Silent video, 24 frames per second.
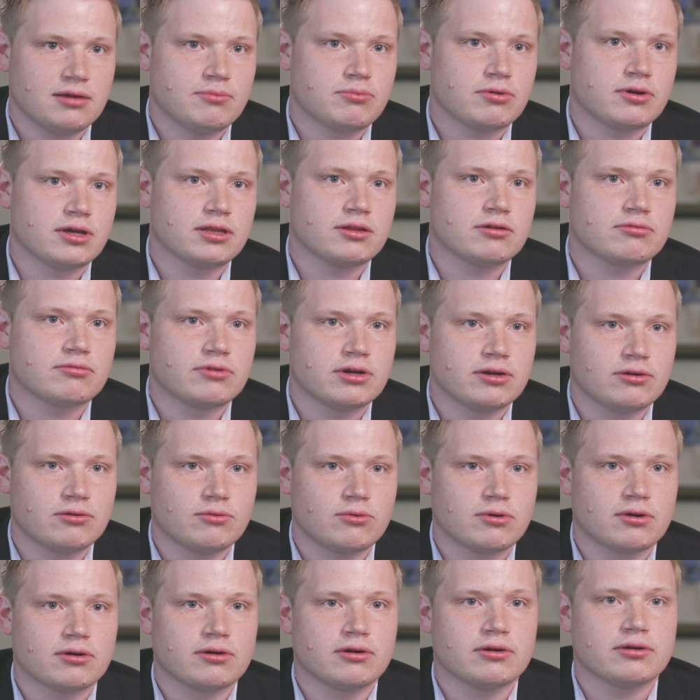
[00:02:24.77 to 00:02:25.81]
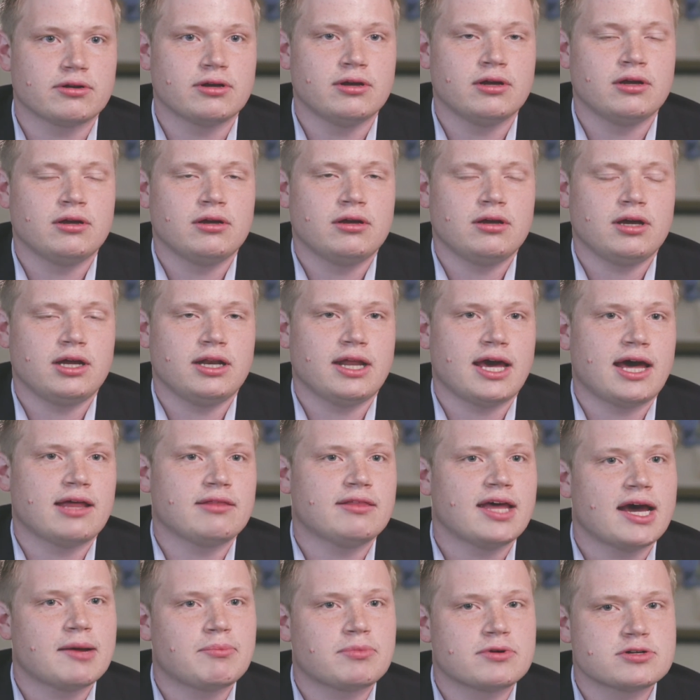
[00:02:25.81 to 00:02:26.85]
I bring the real world and
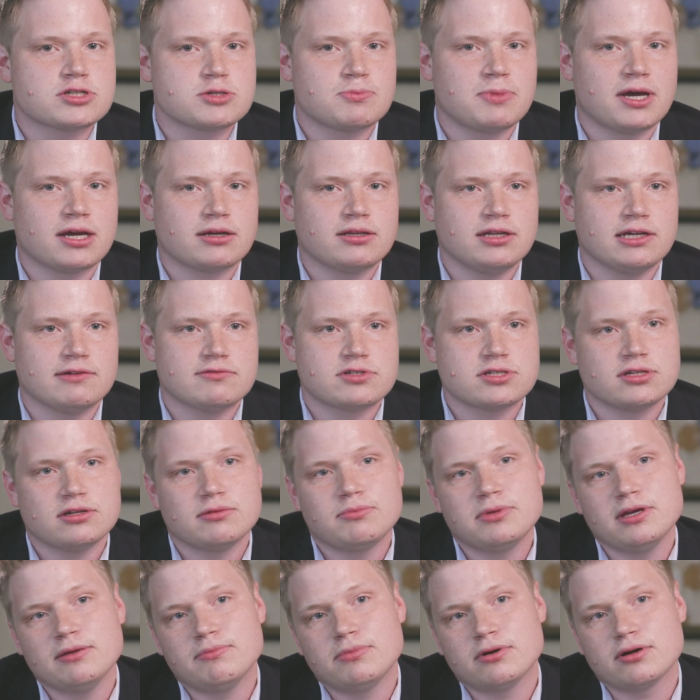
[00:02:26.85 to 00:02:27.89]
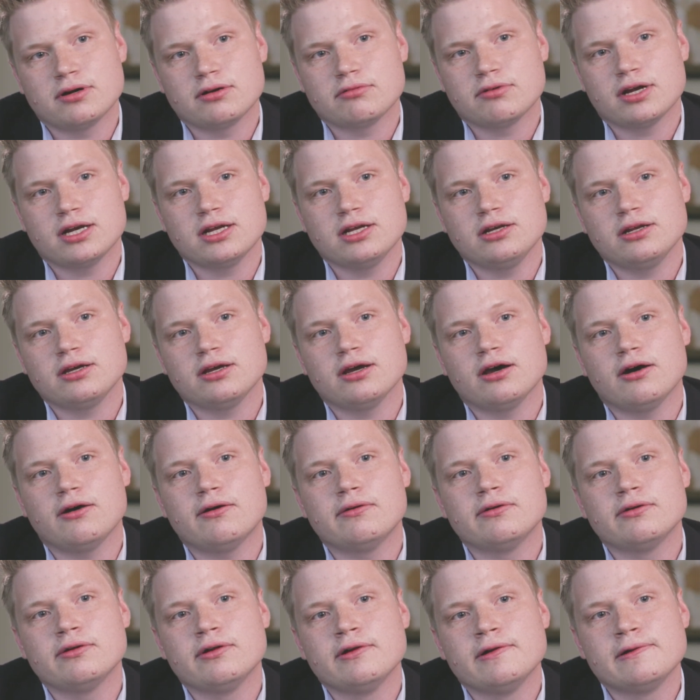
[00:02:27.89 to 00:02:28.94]
add that perspective so that people are ready to
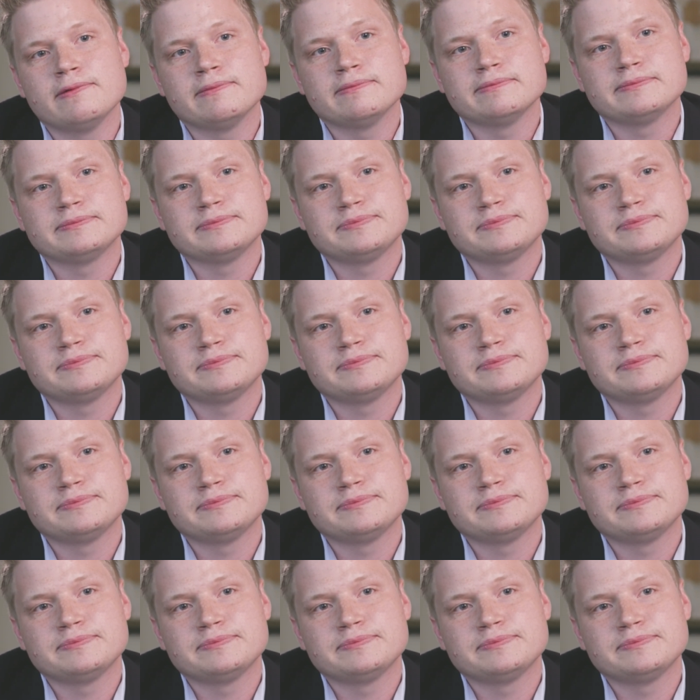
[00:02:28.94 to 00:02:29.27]
go?